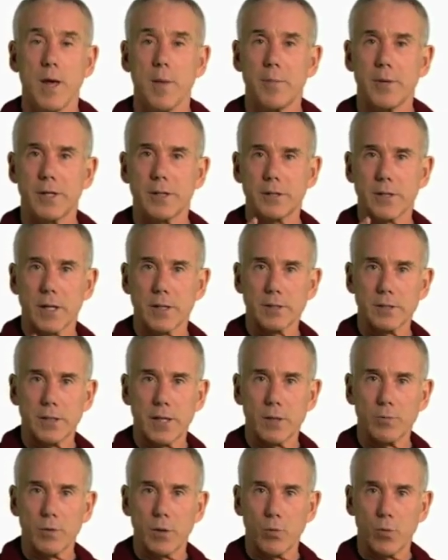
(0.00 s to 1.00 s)
But as I
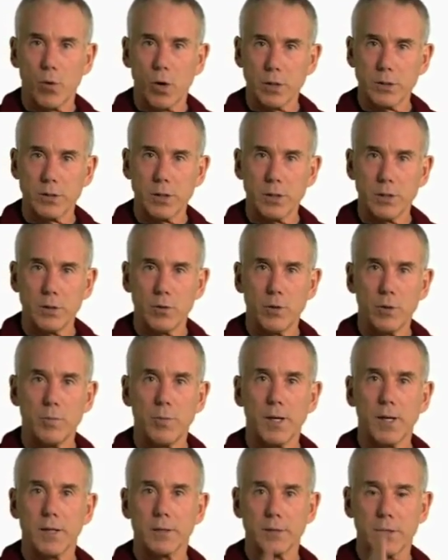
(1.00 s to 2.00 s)
said, we want to do it
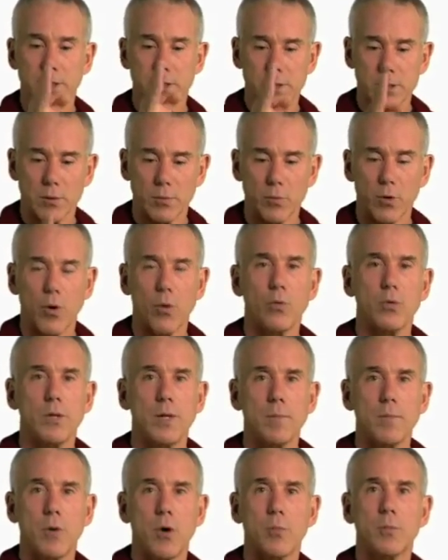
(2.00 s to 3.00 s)
because it is the
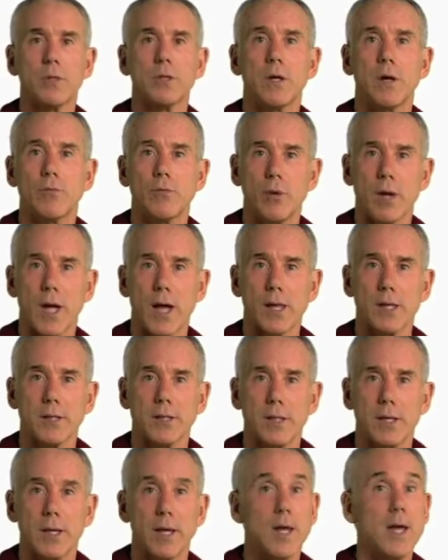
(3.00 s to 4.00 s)
only moment of
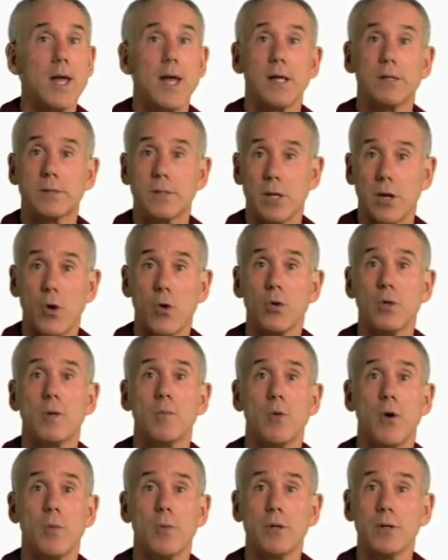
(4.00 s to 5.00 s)
reality. It's the only
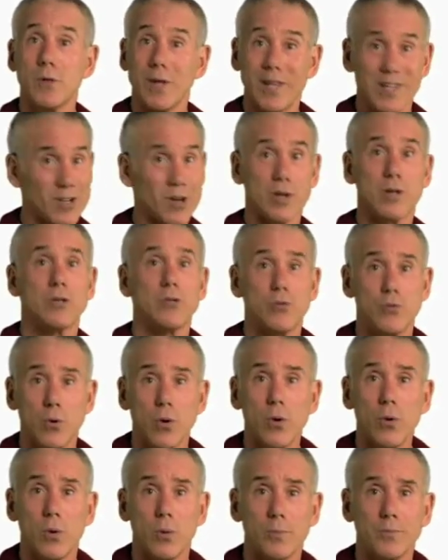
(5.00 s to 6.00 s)
moment in our
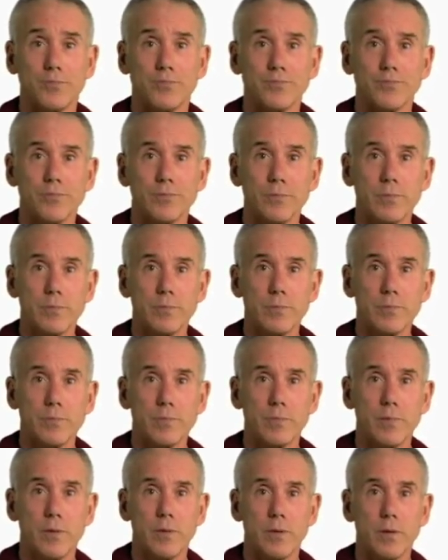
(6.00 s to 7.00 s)
control
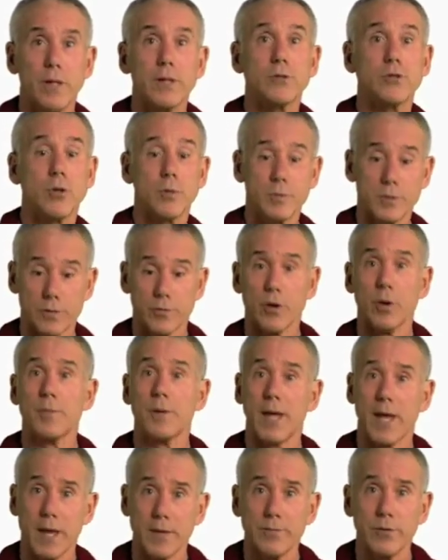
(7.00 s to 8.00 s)
in terms of our
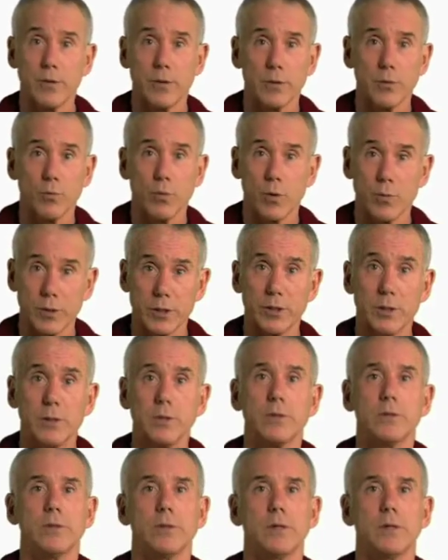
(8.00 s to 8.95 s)
behavior, what we do.